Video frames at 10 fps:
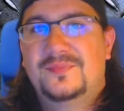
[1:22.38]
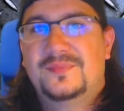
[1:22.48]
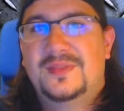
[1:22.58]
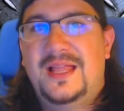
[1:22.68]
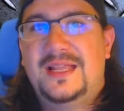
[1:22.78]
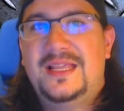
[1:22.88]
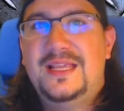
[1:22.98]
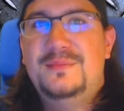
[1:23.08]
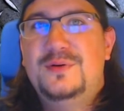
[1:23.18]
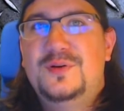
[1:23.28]
Like,
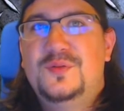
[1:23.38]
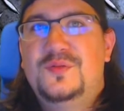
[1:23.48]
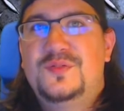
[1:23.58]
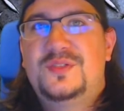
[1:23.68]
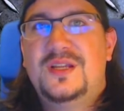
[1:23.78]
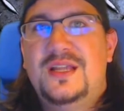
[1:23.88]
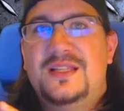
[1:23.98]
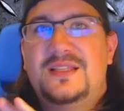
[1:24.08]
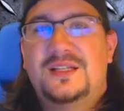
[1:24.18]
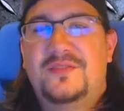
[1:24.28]
he moves
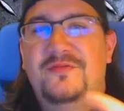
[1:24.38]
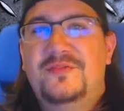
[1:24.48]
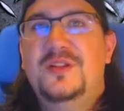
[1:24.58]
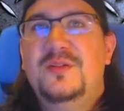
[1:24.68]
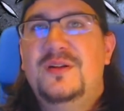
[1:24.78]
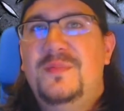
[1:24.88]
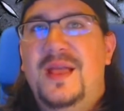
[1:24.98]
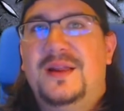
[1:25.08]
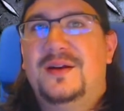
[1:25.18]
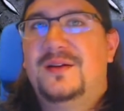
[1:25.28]
in like a fluid
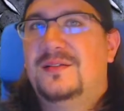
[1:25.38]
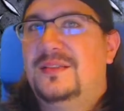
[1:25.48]
manner.